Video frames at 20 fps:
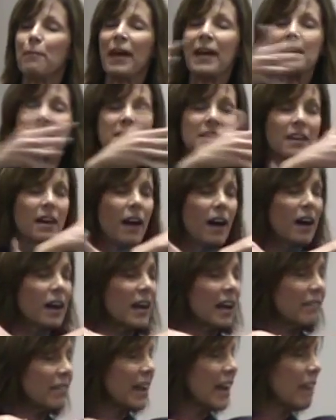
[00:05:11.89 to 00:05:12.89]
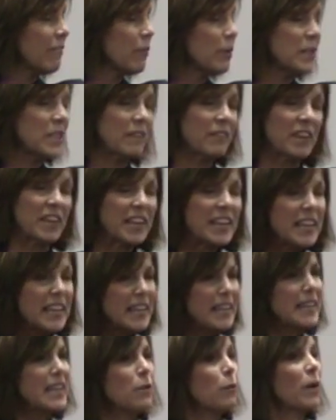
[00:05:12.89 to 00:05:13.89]
best hug I've ever given
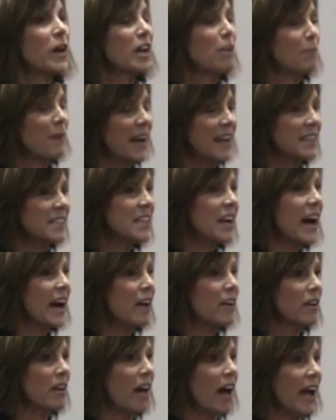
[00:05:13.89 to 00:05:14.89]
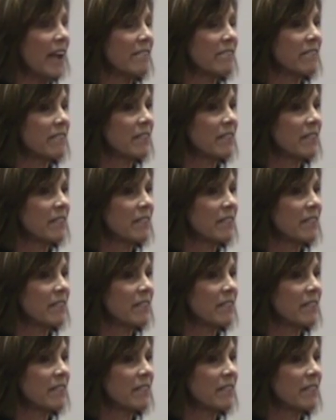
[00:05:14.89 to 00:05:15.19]
anyone in my entire life.